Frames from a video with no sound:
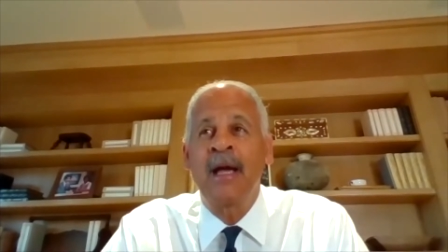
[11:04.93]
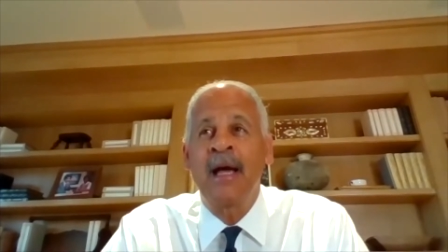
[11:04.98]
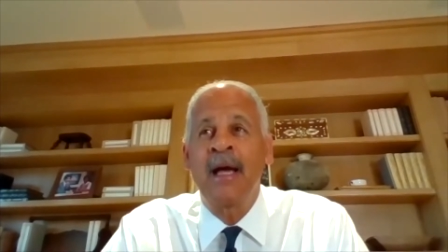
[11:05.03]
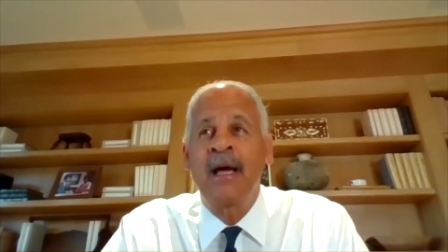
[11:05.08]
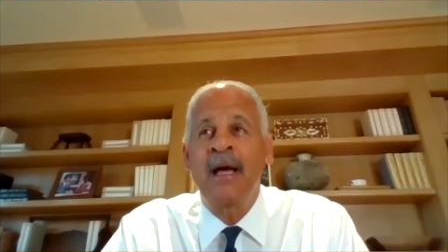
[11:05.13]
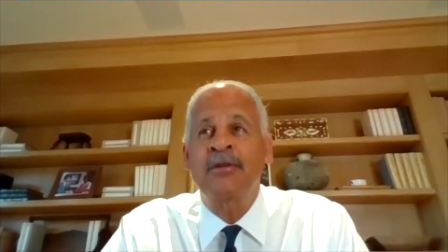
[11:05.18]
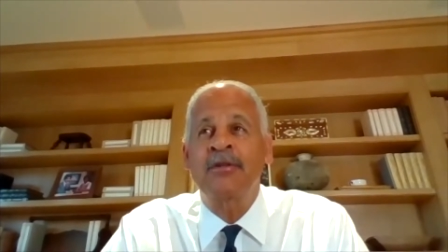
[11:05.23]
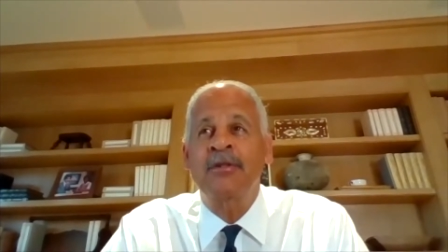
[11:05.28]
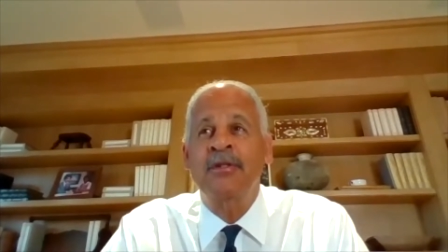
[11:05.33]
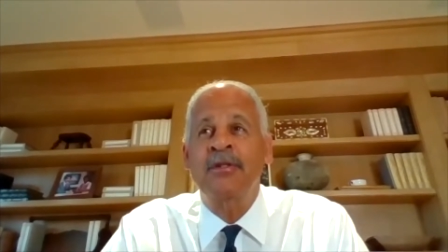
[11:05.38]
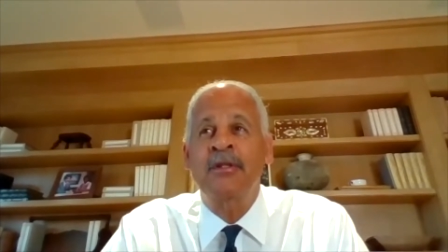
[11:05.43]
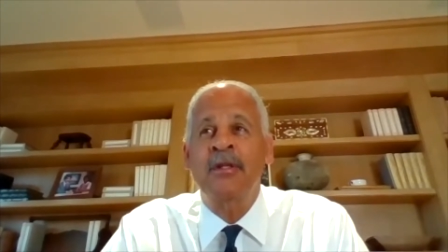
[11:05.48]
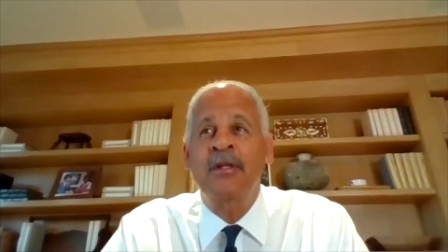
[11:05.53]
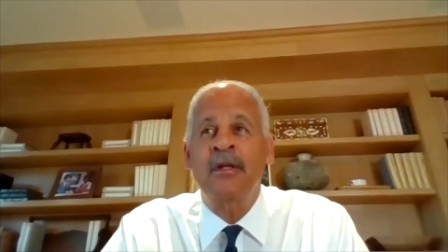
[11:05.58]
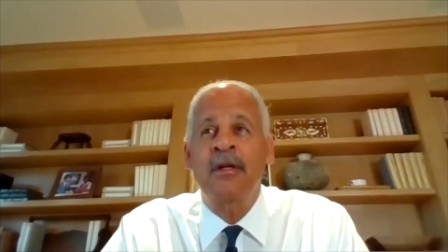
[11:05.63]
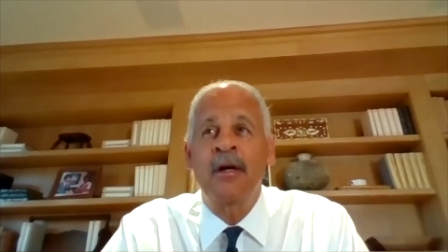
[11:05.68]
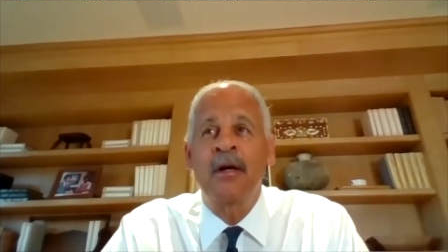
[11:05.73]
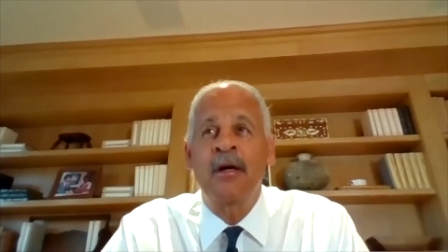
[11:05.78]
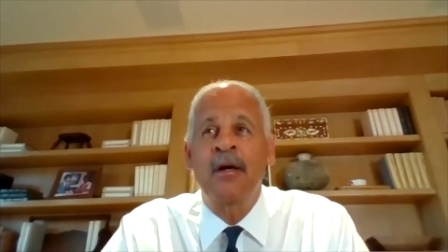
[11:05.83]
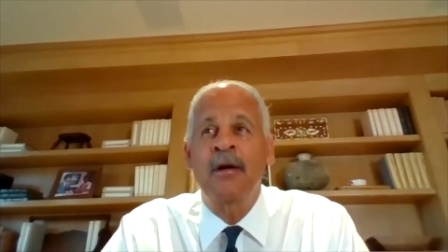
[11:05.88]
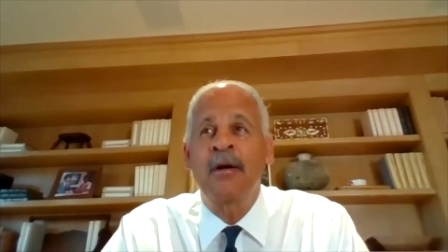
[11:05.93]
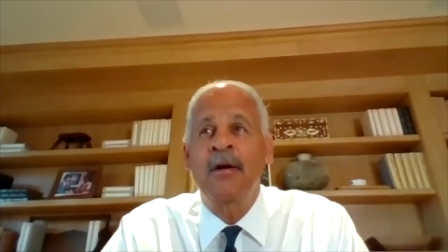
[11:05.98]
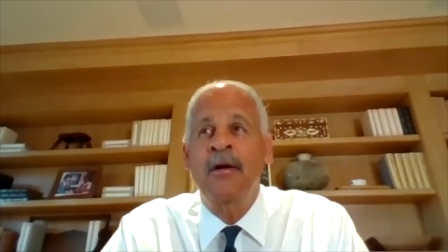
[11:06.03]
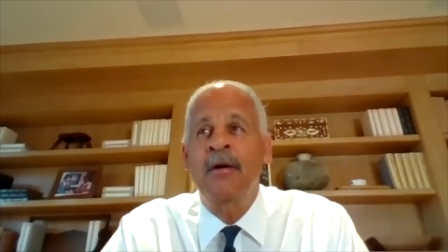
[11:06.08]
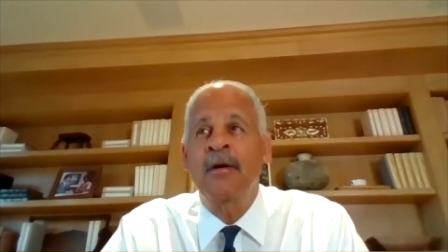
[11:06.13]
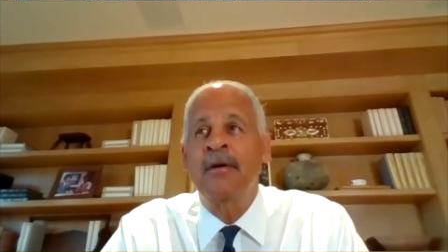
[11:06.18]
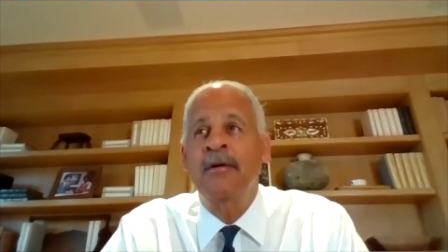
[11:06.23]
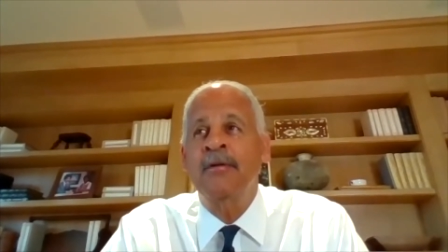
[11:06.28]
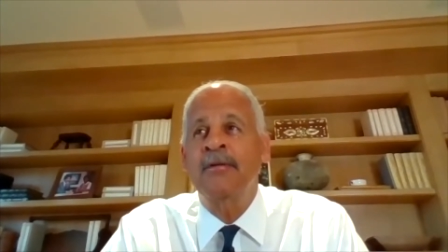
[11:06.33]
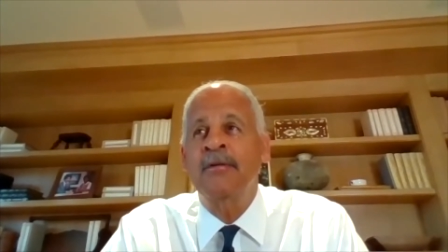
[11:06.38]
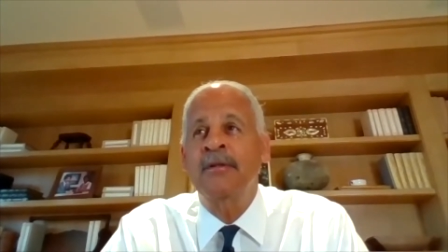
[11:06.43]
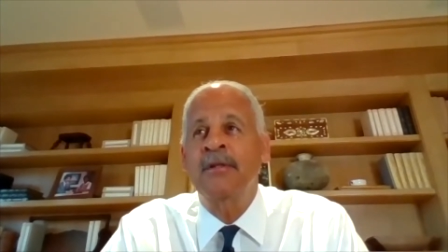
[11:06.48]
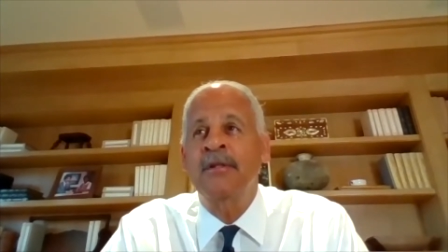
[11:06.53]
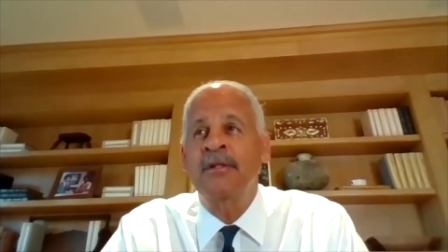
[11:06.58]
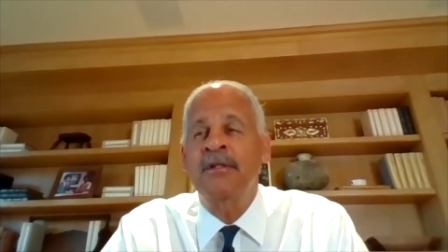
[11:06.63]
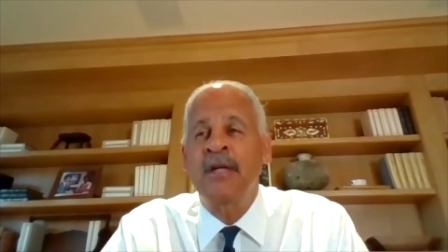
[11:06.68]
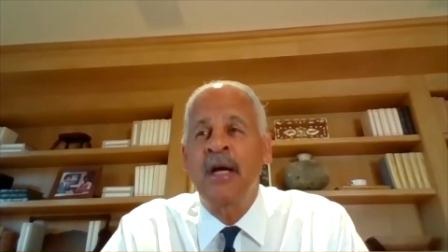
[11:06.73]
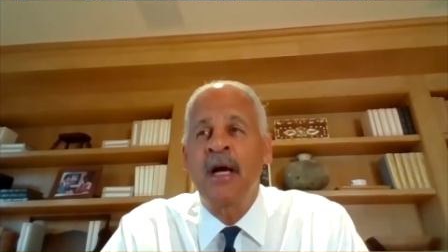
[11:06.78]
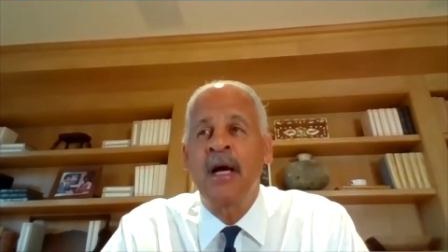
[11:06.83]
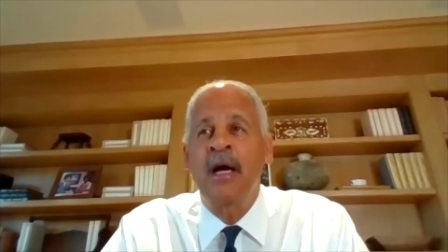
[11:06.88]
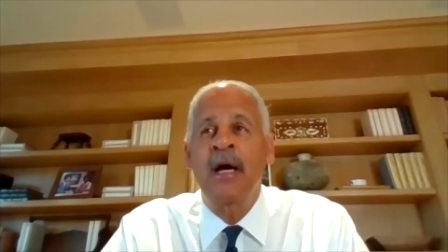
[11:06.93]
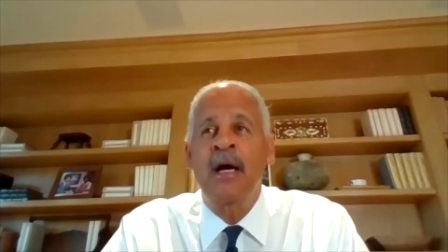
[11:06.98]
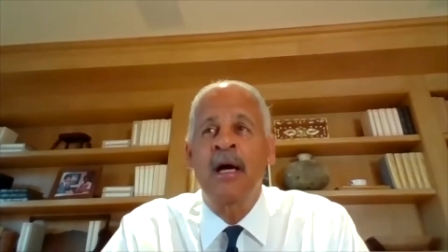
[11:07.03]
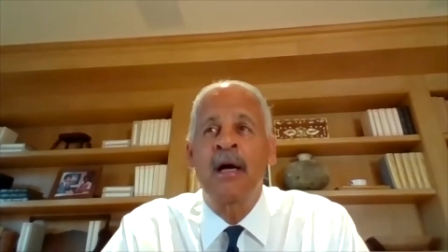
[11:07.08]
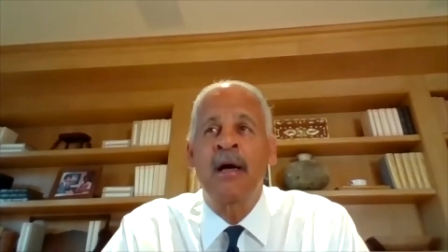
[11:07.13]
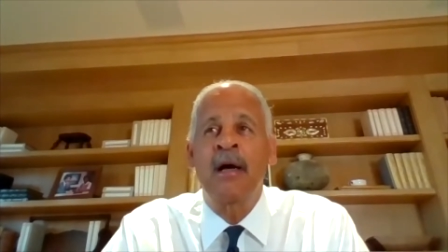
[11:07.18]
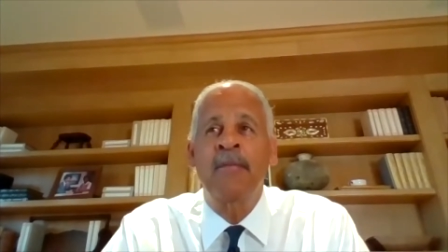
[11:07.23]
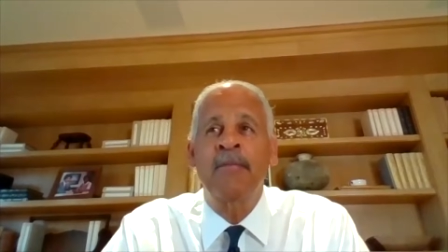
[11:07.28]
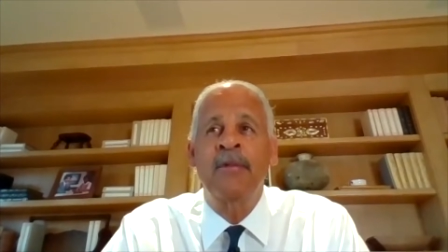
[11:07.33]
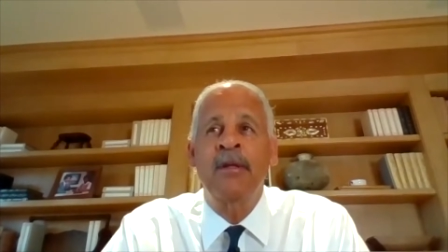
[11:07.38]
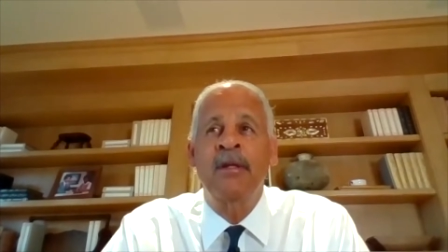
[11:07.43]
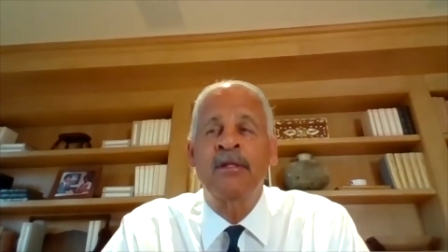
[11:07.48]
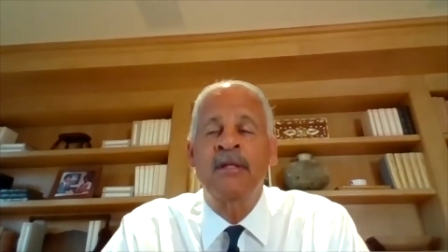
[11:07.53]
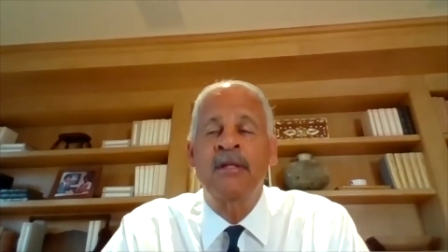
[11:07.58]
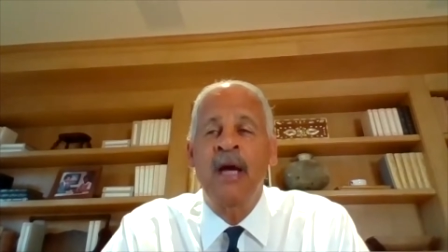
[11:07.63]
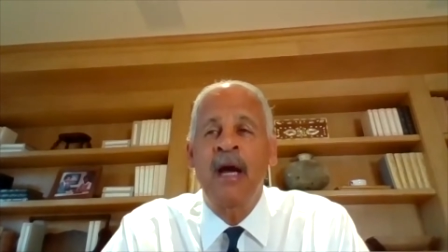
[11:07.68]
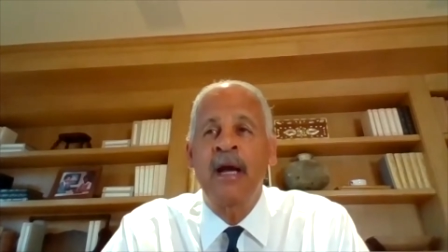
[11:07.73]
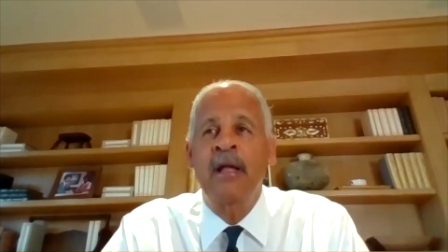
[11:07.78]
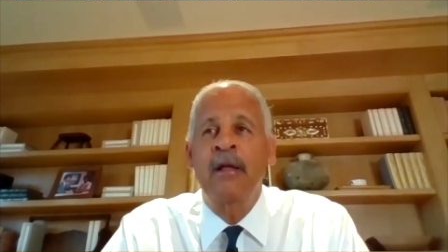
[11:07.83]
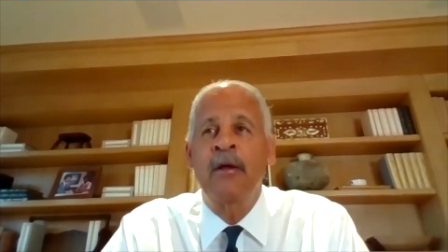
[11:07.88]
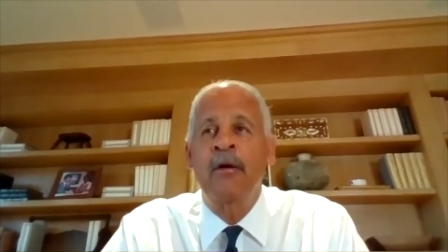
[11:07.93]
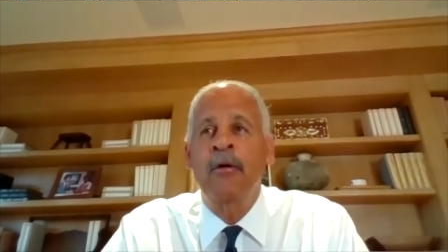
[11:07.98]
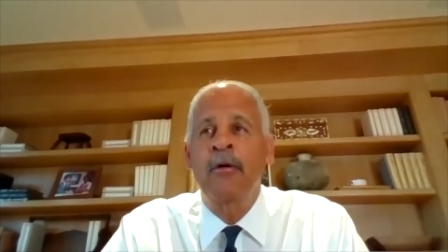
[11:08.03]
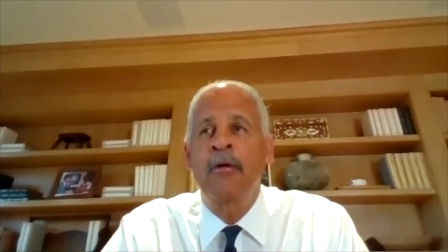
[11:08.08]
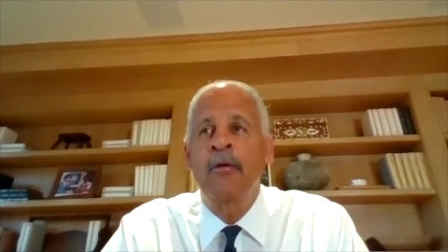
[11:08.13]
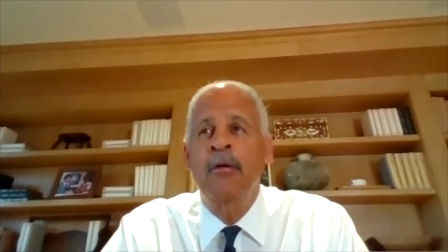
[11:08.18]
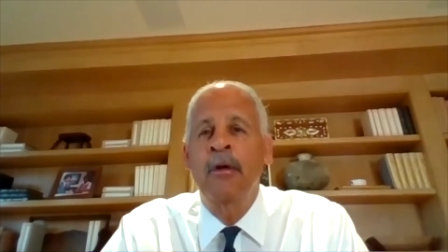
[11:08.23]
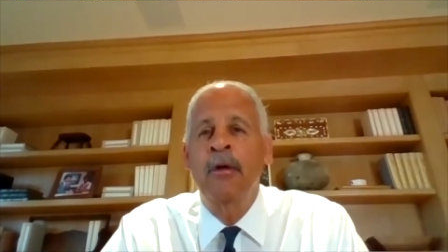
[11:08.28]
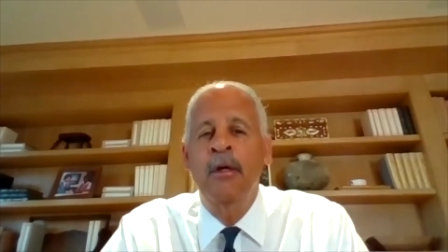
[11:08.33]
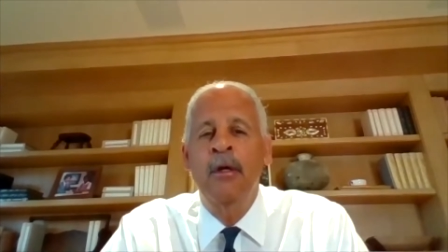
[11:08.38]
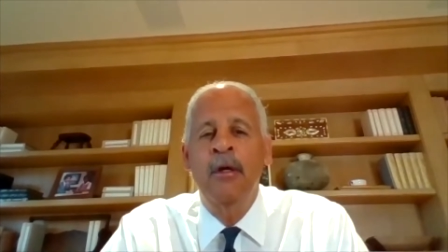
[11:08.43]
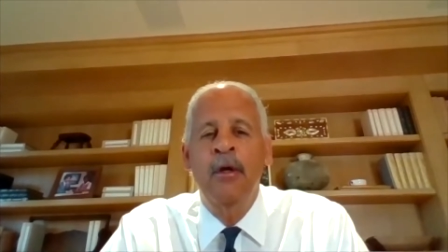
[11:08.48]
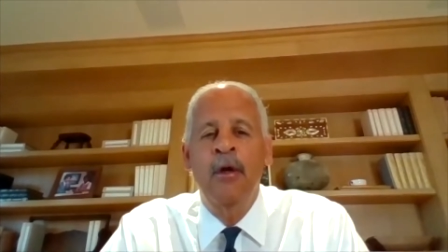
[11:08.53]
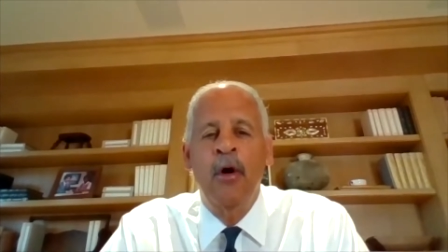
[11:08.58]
the houses, the cars, the job, the title,